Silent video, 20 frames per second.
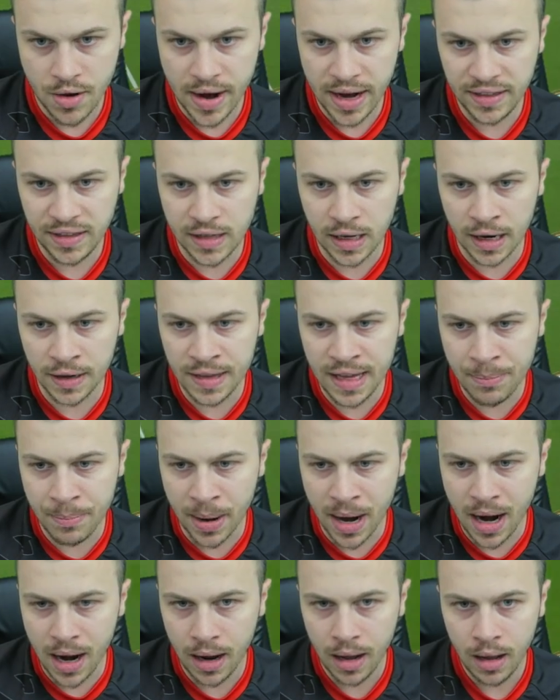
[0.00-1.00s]
Great tourney,
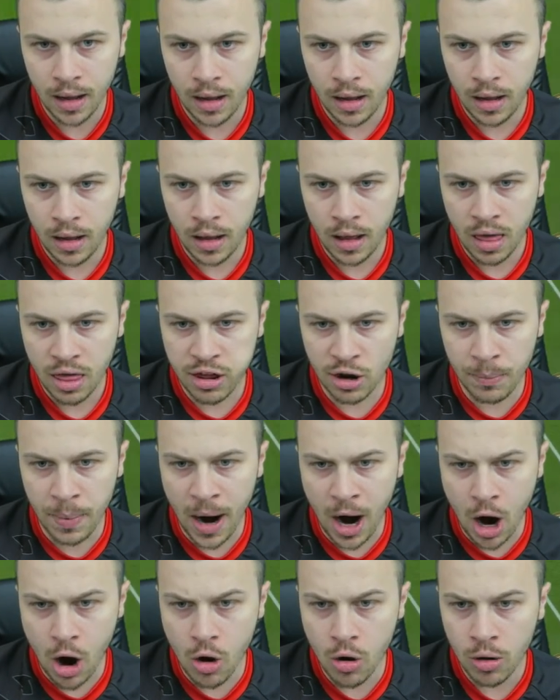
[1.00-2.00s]
bro! Through
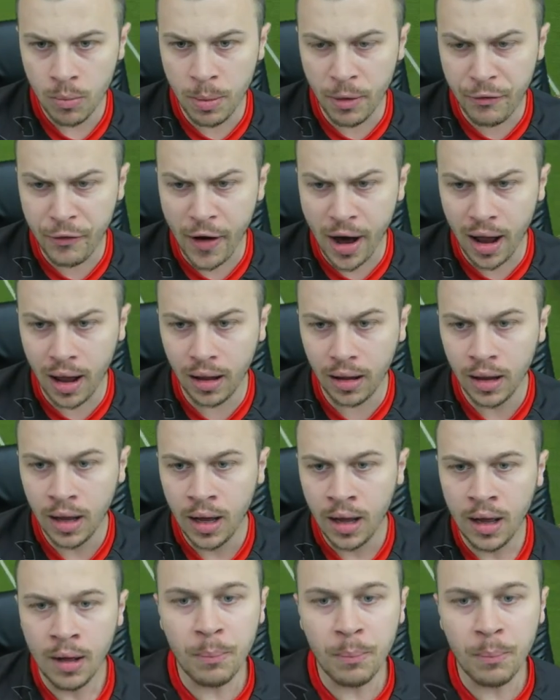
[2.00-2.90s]
ball! Boufal!